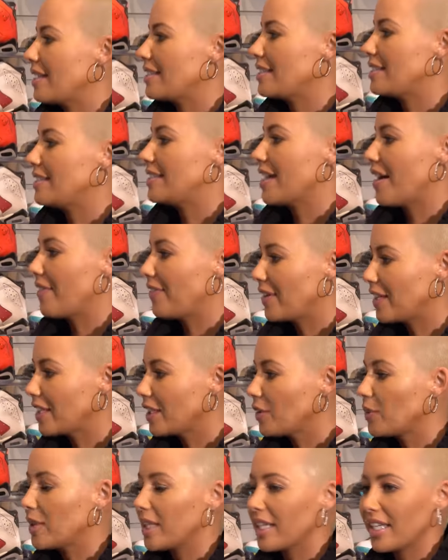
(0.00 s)
I
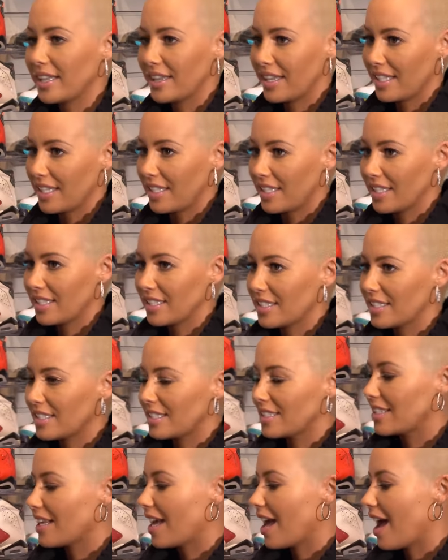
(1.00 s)
definitely want to get these.
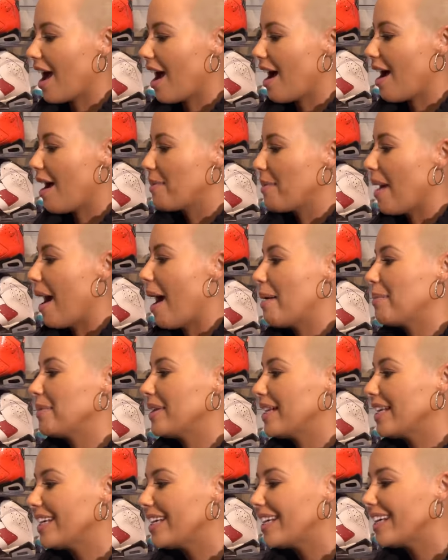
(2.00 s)
Okay. Um, I'm
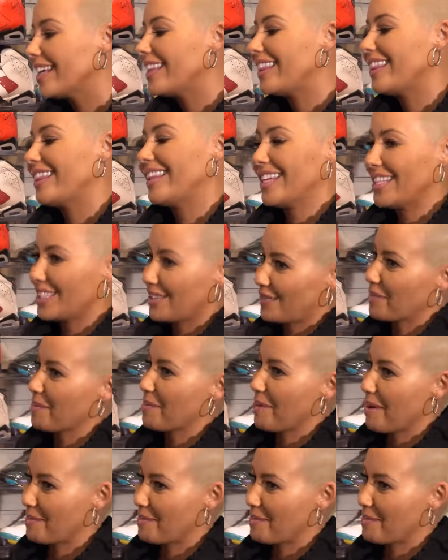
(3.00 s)
gonna get these for